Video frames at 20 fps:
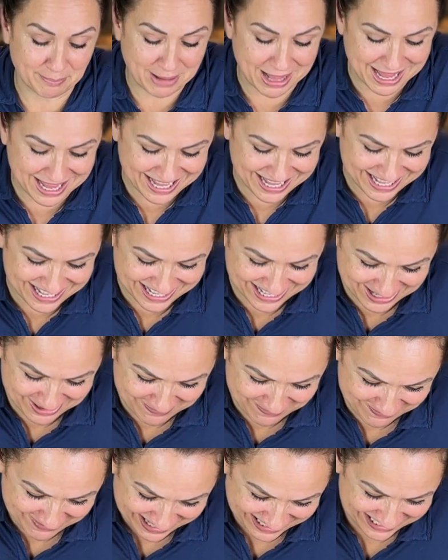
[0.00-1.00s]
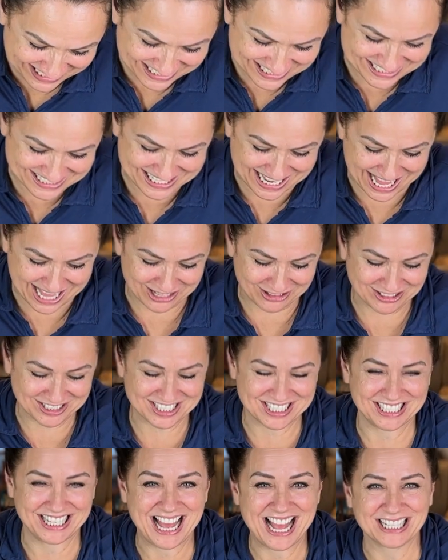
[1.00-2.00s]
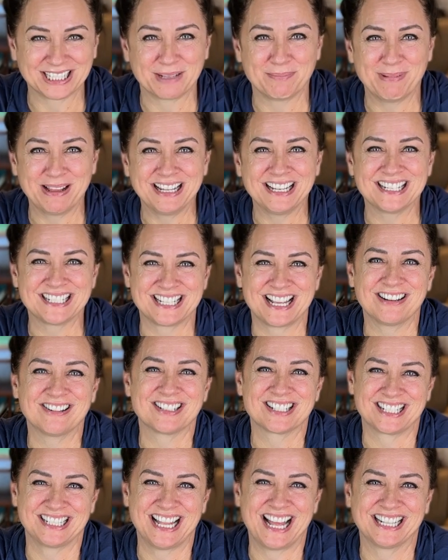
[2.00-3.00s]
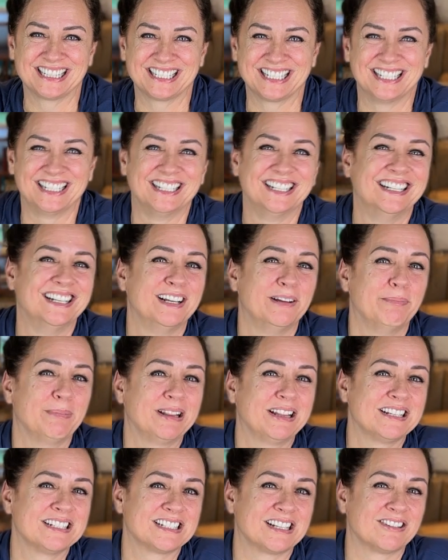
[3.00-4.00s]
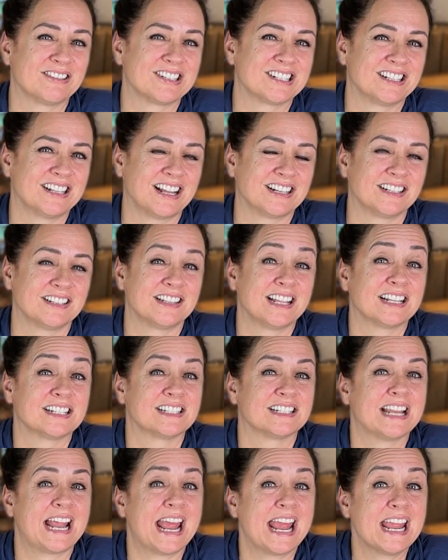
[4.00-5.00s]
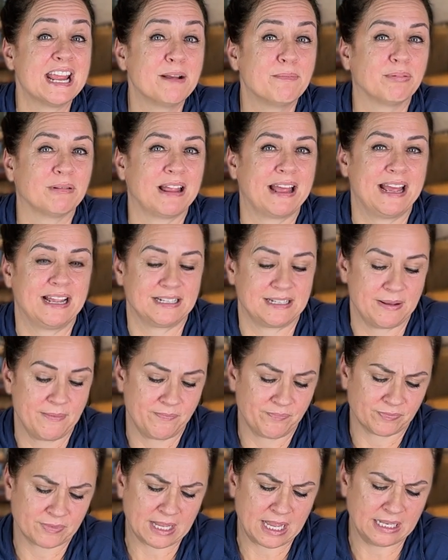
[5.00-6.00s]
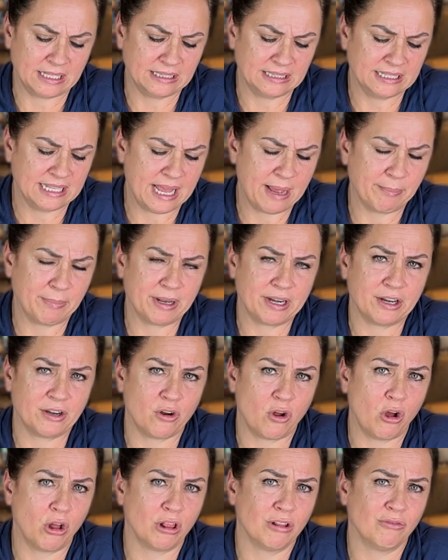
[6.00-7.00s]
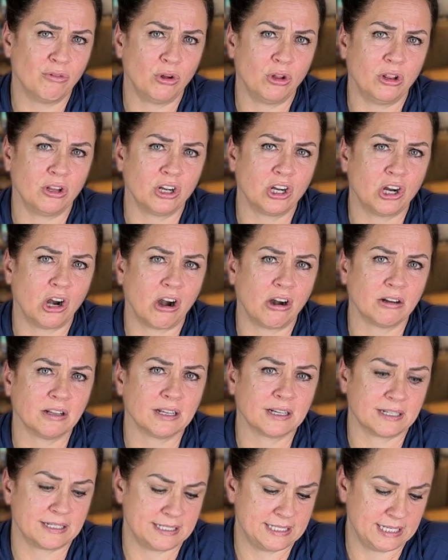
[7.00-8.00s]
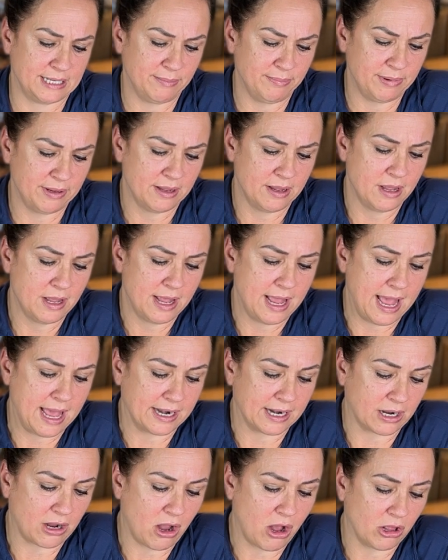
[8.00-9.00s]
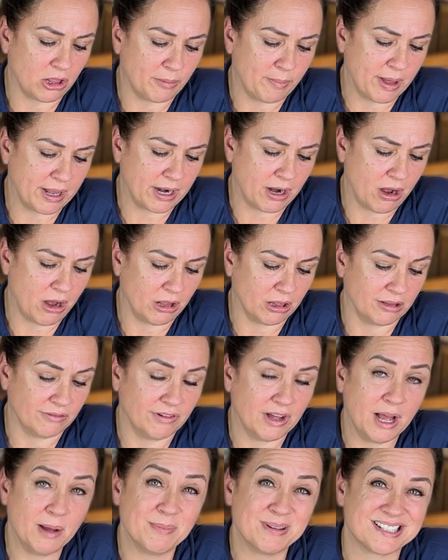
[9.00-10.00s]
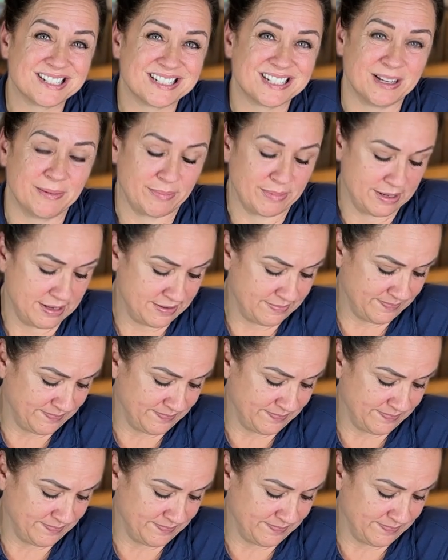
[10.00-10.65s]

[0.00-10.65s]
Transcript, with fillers: melanzano salata, melanzano salata, melanzano salata. That's an eggplant and lemon and olive oil and garlic dip and a Kalamata olive hummus dip.